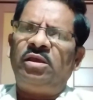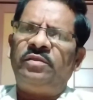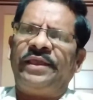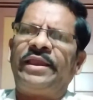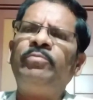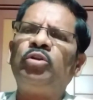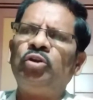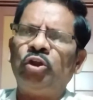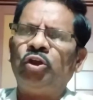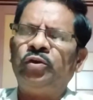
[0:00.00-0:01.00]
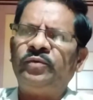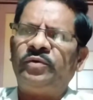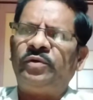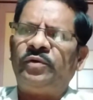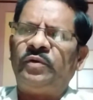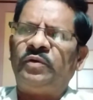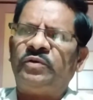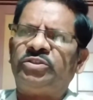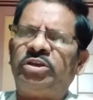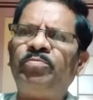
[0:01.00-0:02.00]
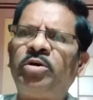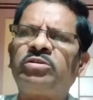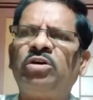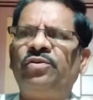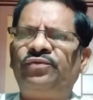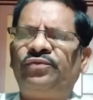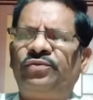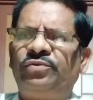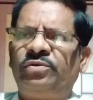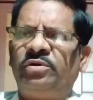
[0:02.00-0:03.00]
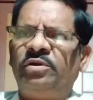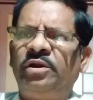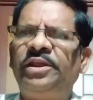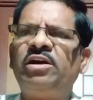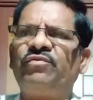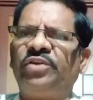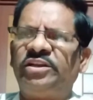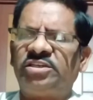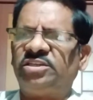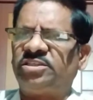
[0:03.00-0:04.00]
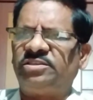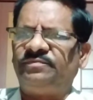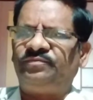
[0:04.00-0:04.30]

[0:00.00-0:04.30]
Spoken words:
they came to know some part of League of Nations.